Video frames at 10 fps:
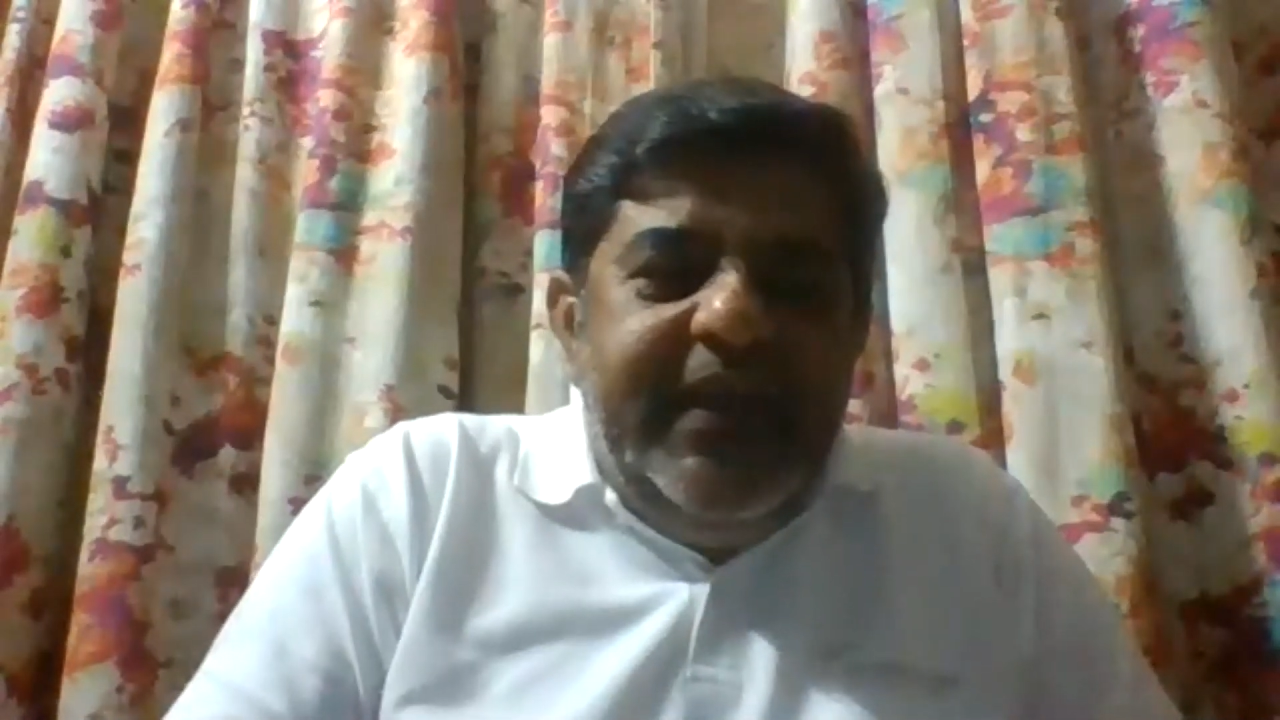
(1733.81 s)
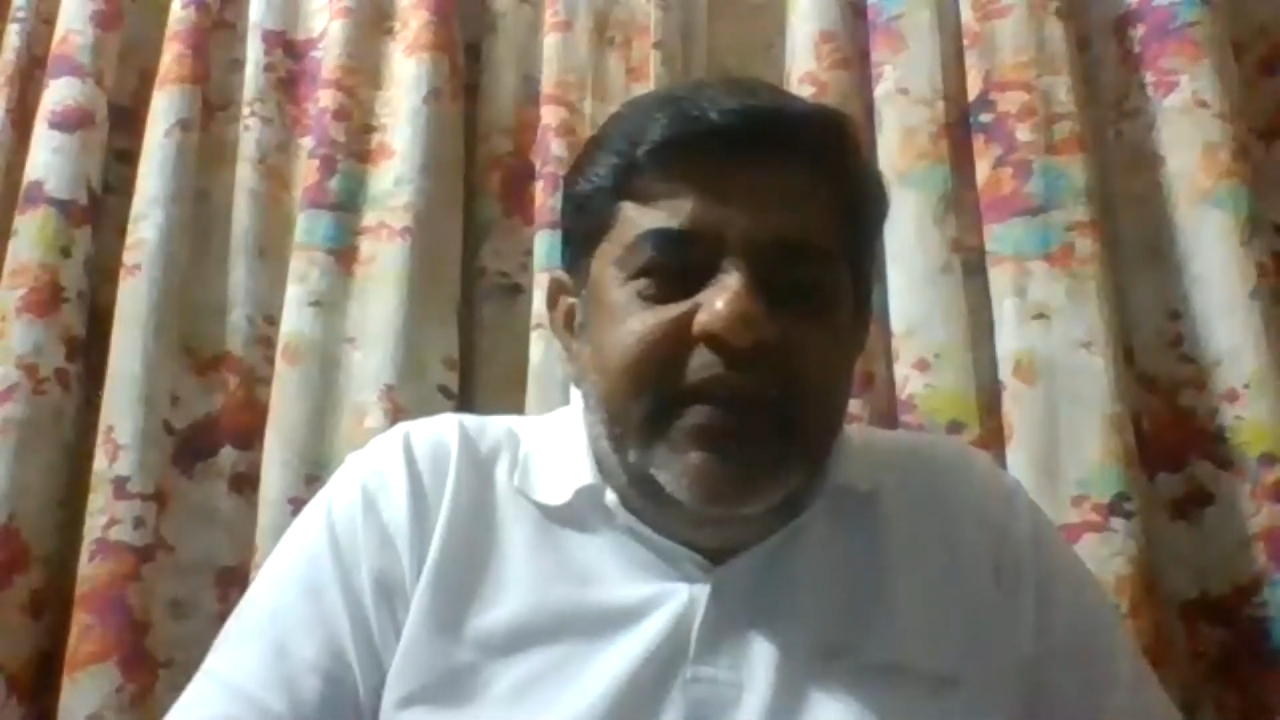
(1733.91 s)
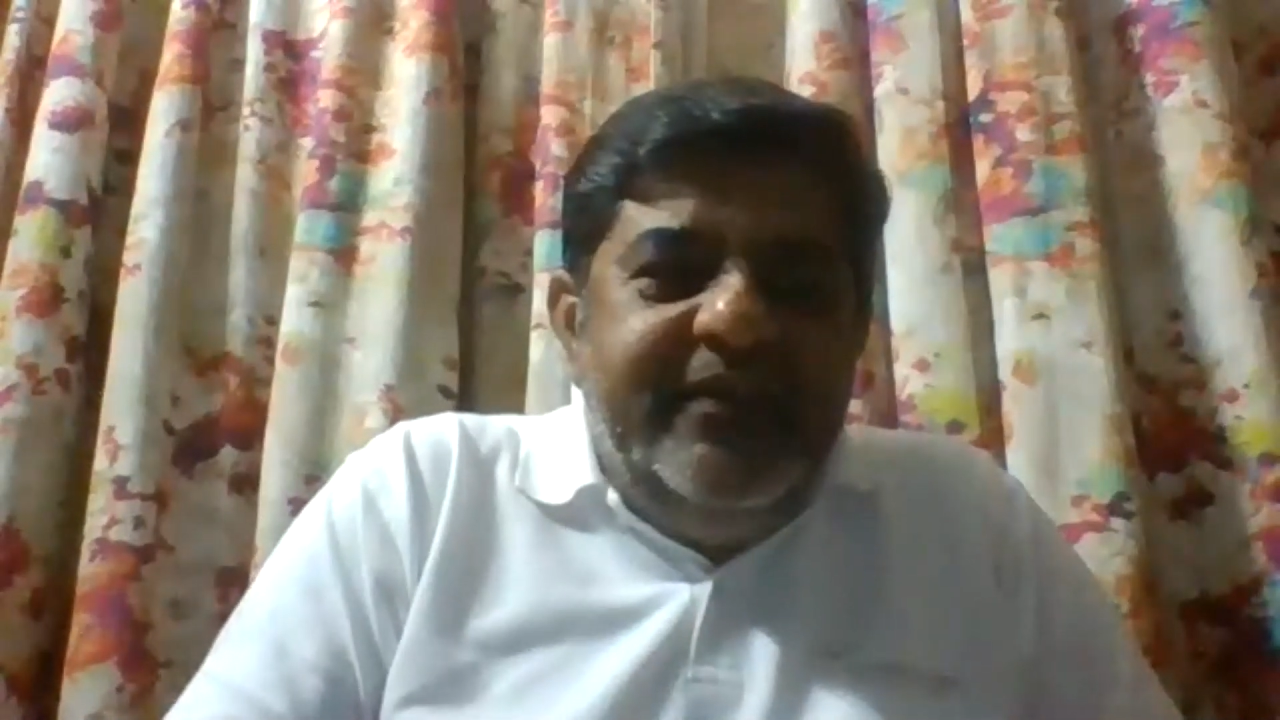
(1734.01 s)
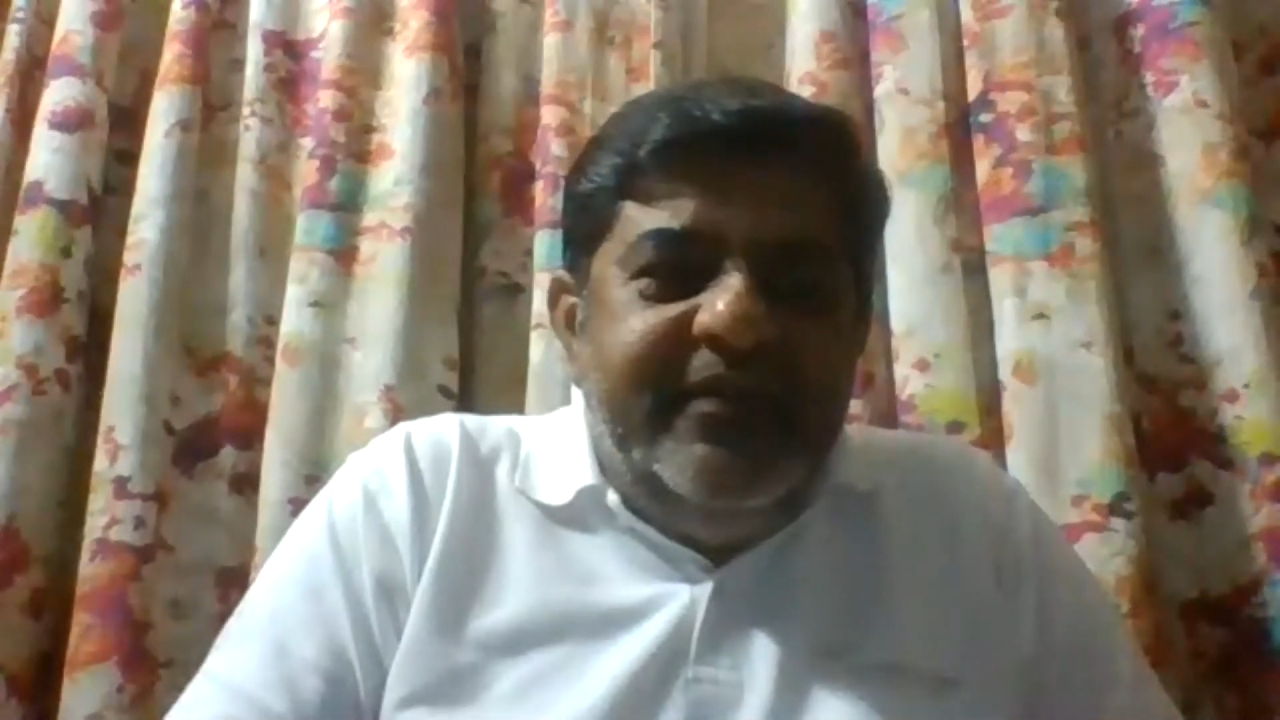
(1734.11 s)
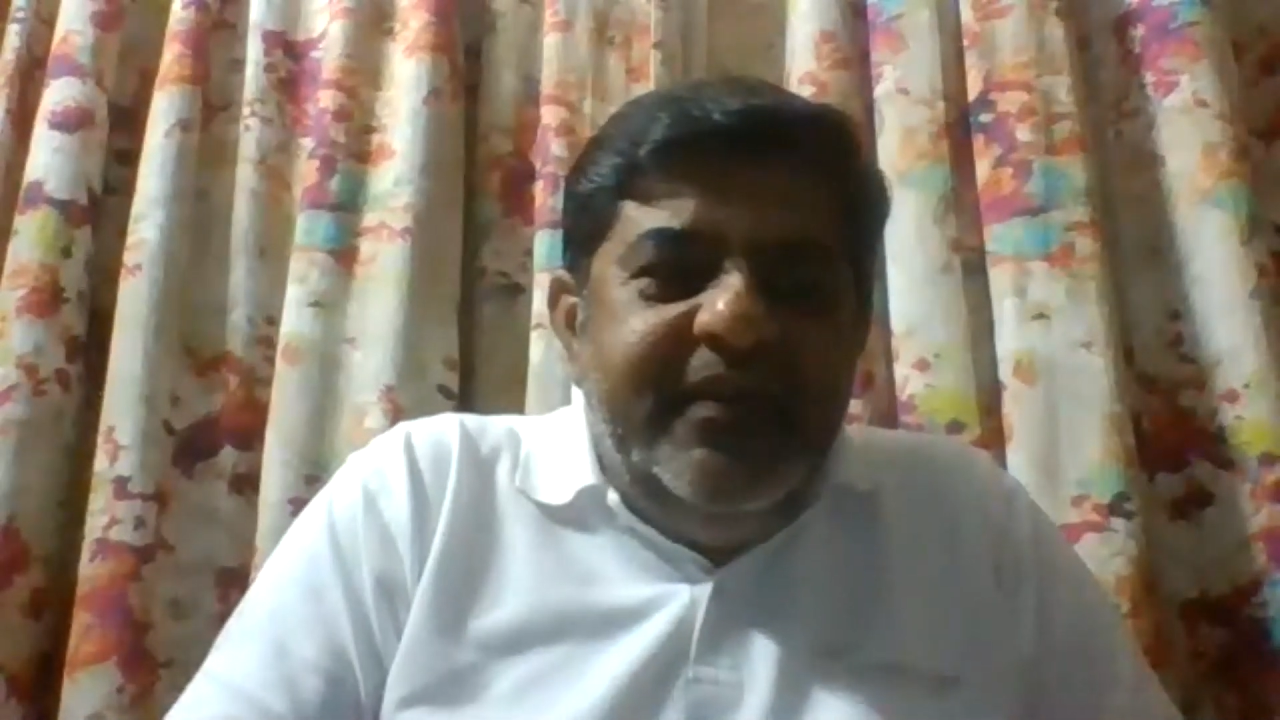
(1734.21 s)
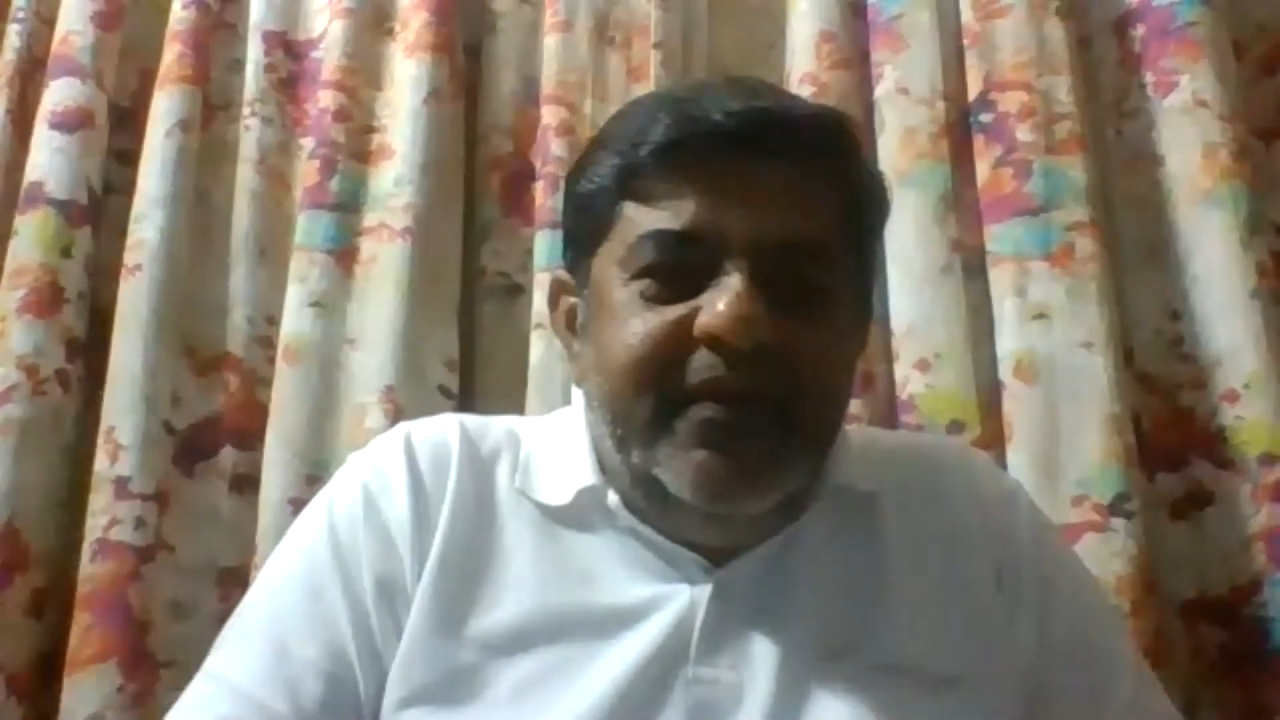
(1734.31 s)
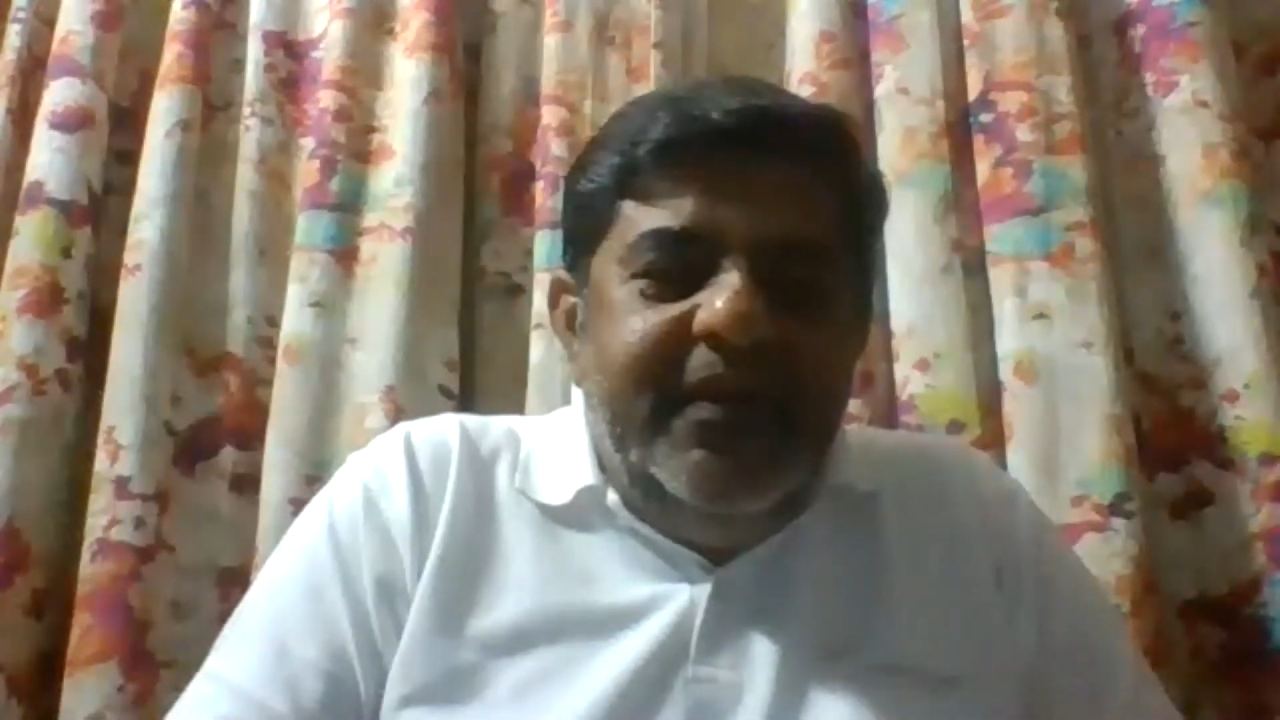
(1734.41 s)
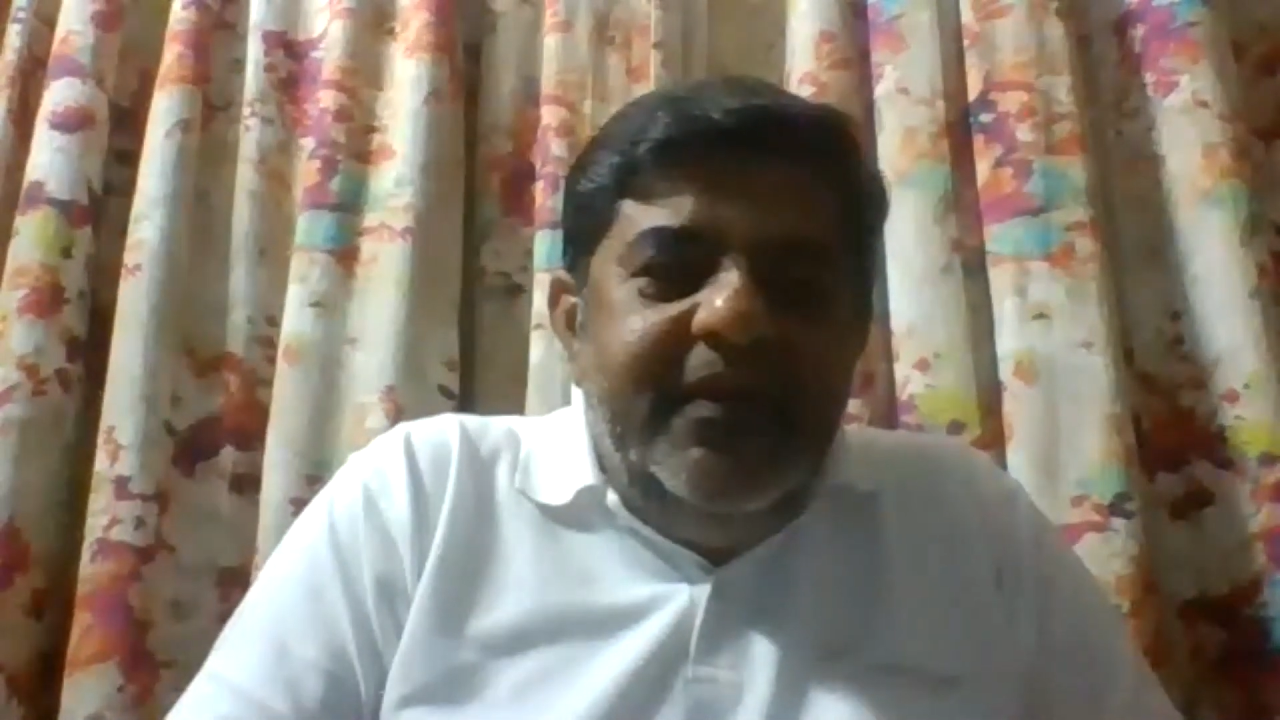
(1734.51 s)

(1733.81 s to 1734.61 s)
NDC.